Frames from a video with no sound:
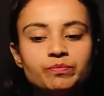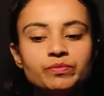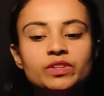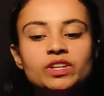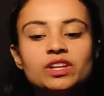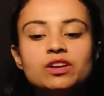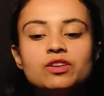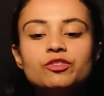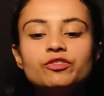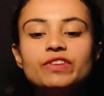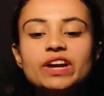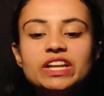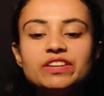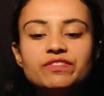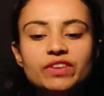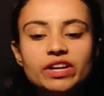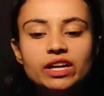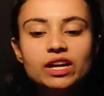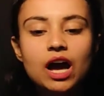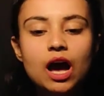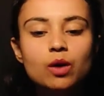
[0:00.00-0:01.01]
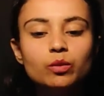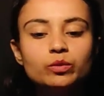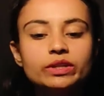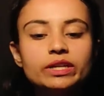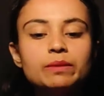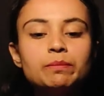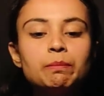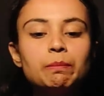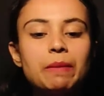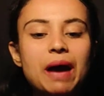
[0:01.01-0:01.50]
When we count in
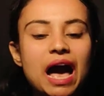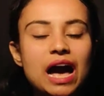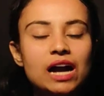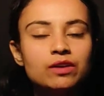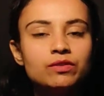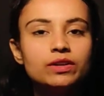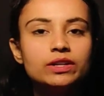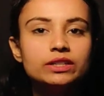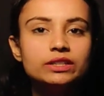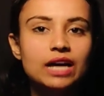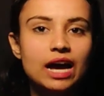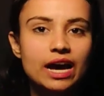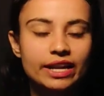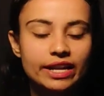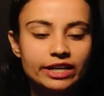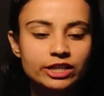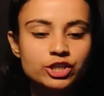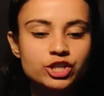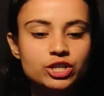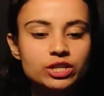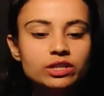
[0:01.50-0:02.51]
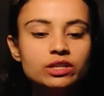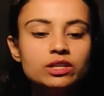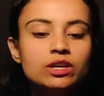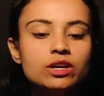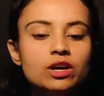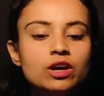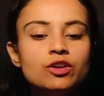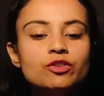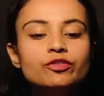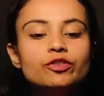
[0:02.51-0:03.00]
backward direction
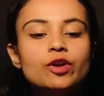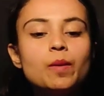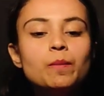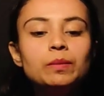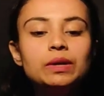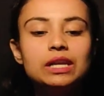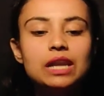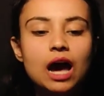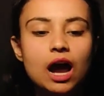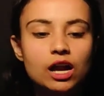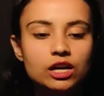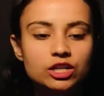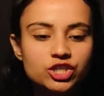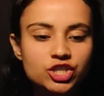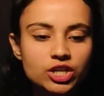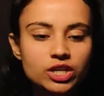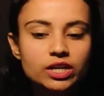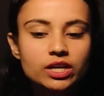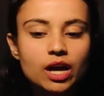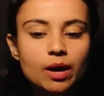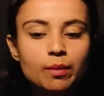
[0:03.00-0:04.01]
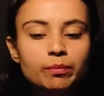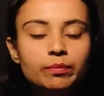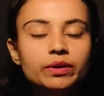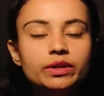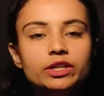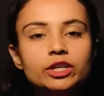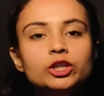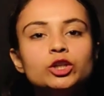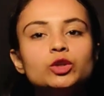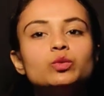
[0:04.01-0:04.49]
from larger number to
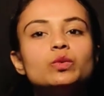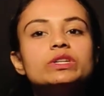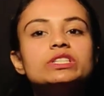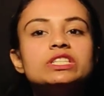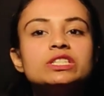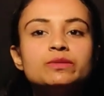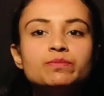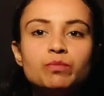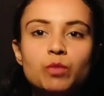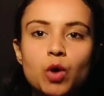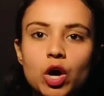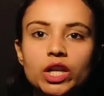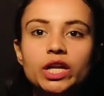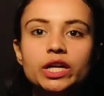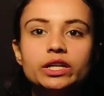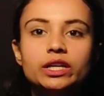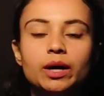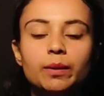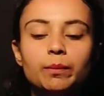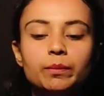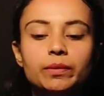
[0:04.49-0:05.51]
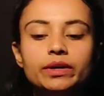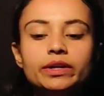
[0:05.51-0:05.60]
a smaller number,